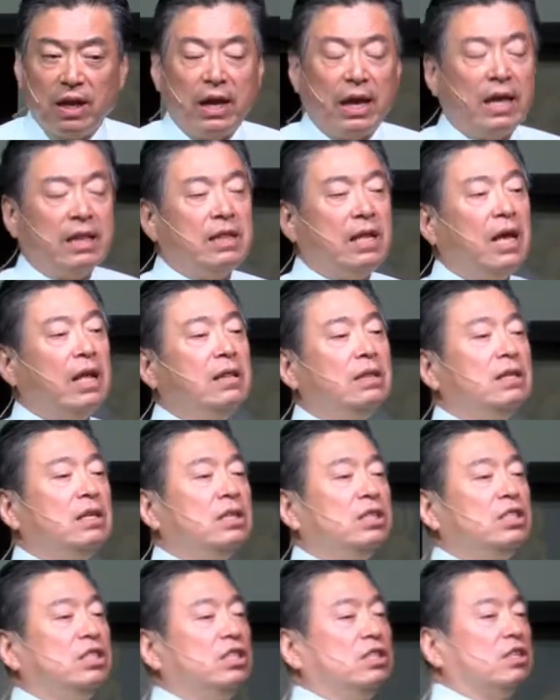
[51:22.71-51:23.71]
And then
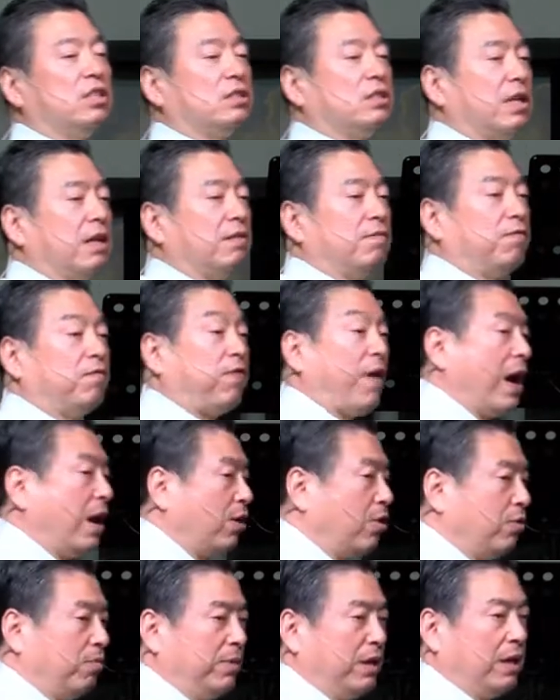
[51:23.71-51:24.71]
Jesus said,
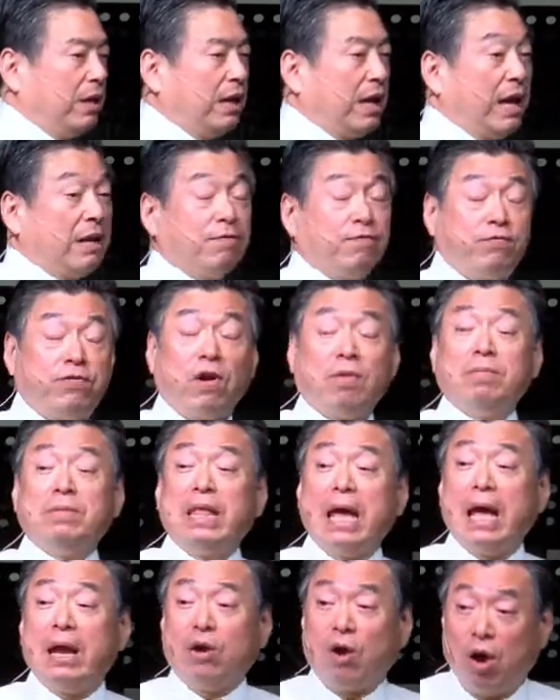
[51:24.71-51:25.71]
follow me. And from
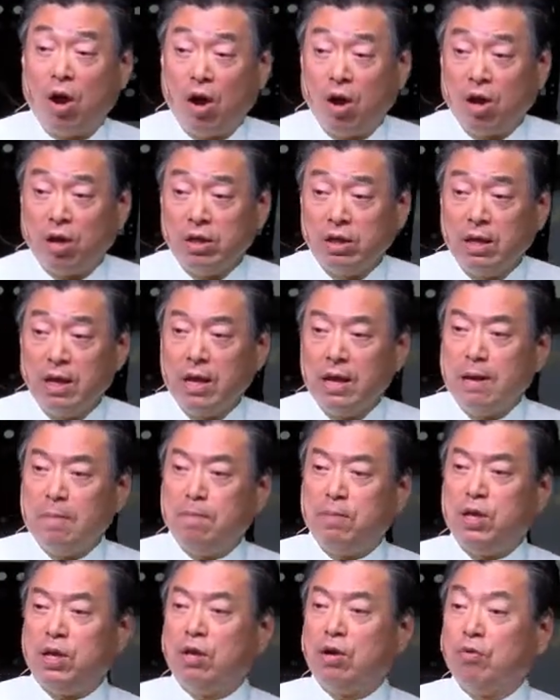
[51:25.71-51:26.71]
then on,
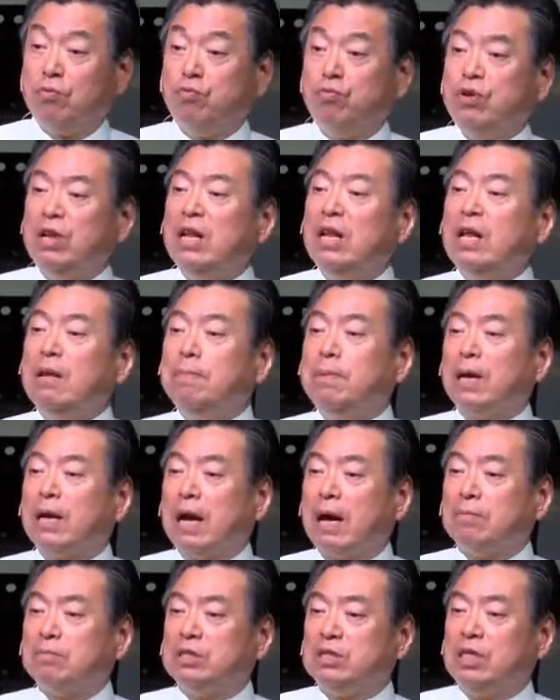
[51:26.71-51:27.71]
Peter really
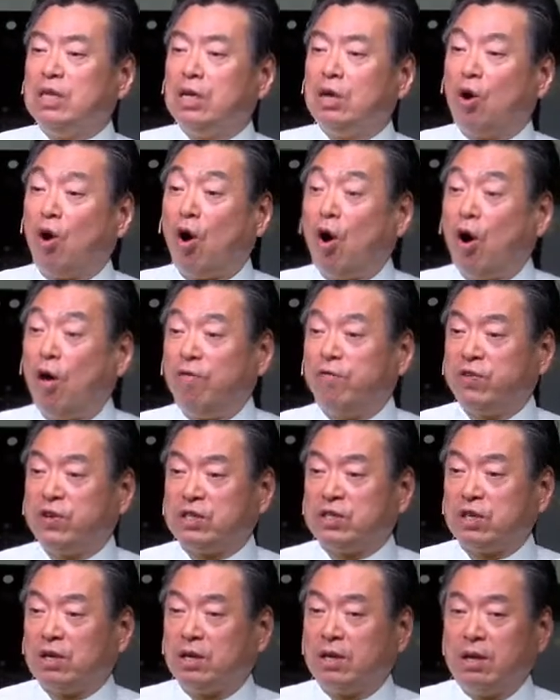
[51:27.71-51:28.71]
becomes the
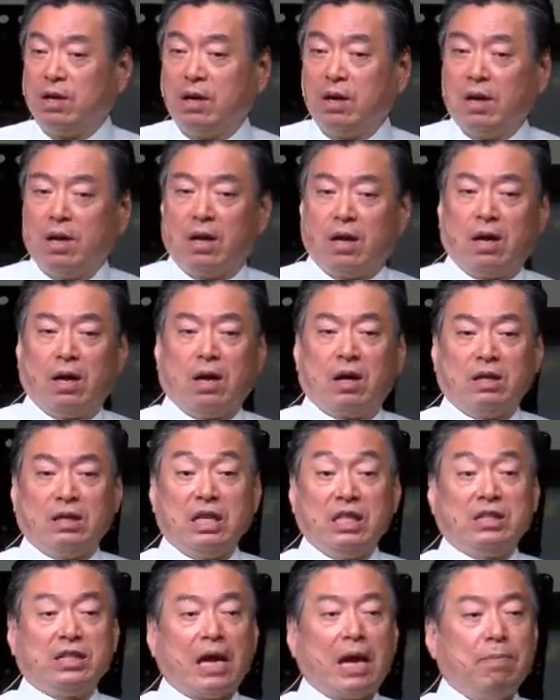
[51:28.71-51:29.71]
official uh,
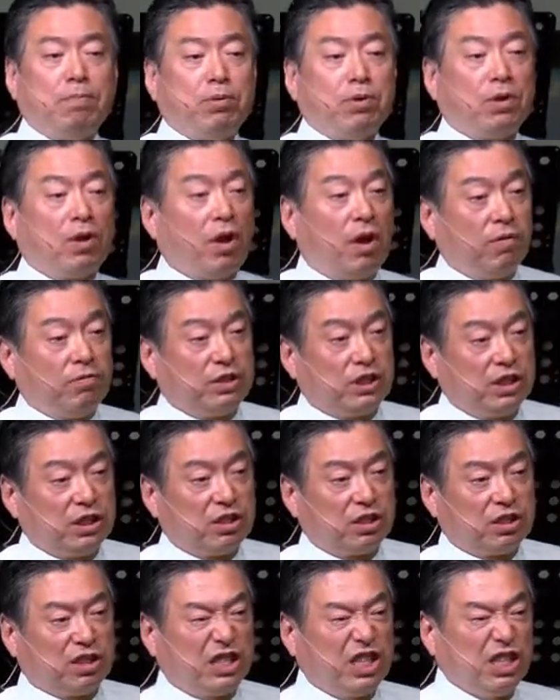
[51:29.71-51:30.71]
disciple of
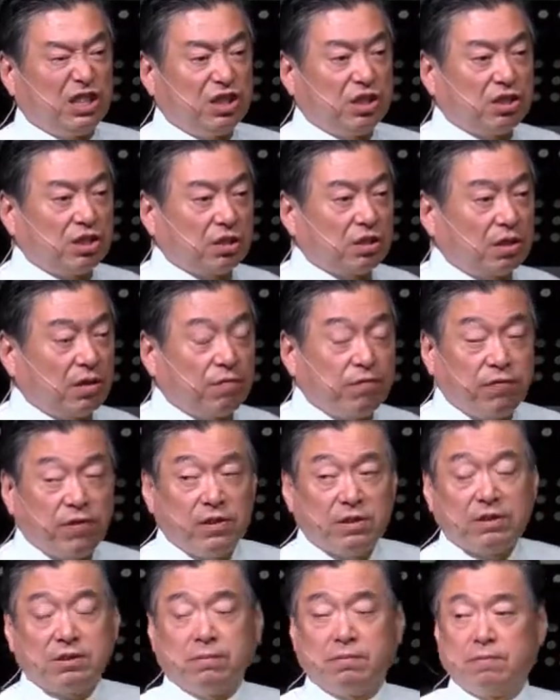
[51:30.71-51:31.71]
Jesus. This is just the
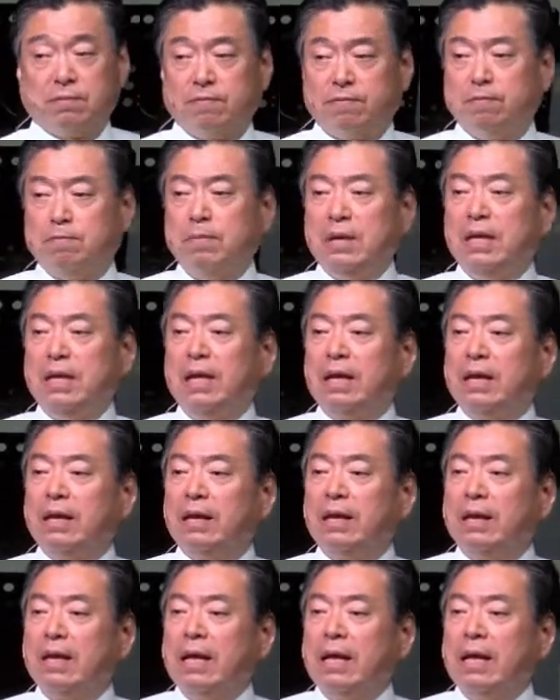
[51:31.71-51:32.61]
first meeting.